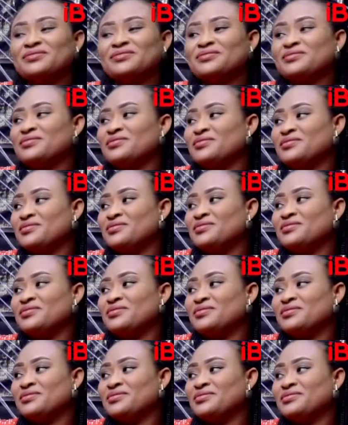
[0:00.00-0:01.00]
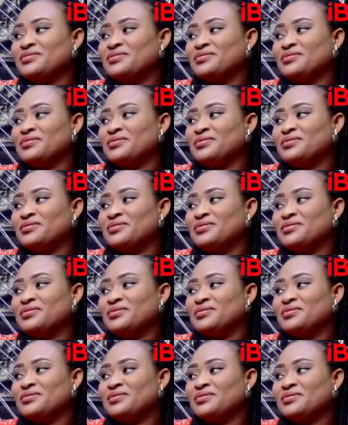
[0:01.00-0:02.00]

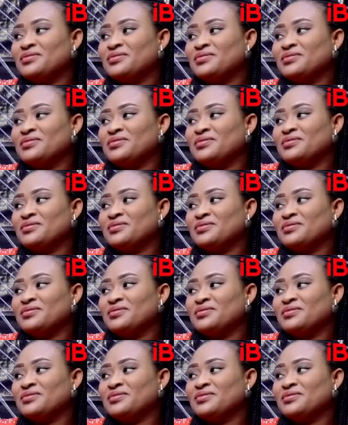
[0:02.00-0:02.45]
This person isn't speaking.